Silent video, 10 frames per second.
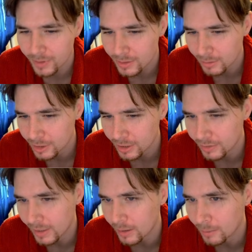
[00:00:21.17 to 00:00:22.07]
I'm just going to
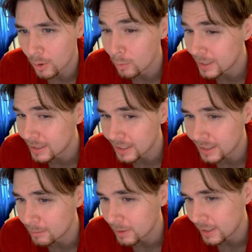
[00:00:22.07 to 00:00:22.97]
develop, hoping that they
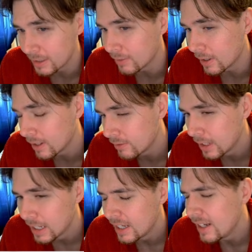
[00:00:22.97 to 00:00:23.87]
play e5.
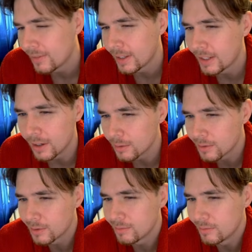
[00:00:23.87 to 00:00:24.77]
If they
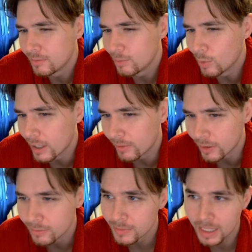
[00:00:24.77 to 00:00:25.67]
don't, whatever.
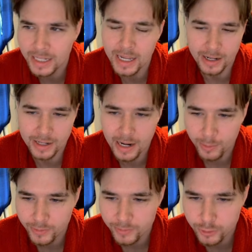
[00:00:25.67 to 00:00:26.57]
And yeah, now
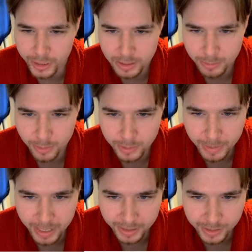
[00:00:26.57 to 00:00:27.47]
we've transposed
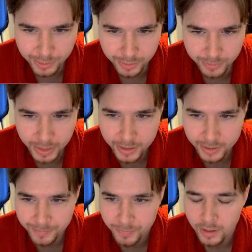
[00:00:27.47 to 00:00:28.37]
back into the Vienna.
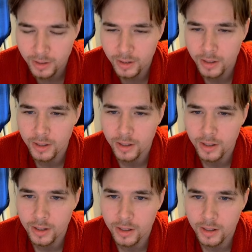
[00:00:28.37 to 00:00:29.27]

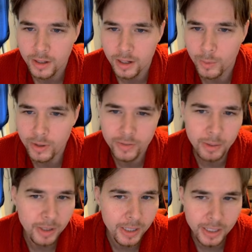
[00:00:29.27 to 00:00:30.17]
Whenever they
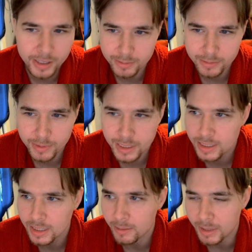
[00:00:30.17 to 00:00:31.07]
play like
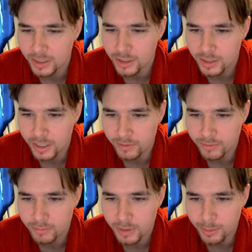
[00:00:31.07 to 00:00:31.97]
this, I mean, I just kind
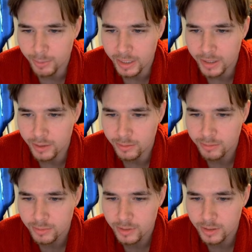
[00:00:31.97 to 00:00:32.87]
of play what I know.
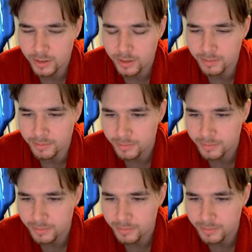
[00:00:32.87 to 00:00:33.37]
And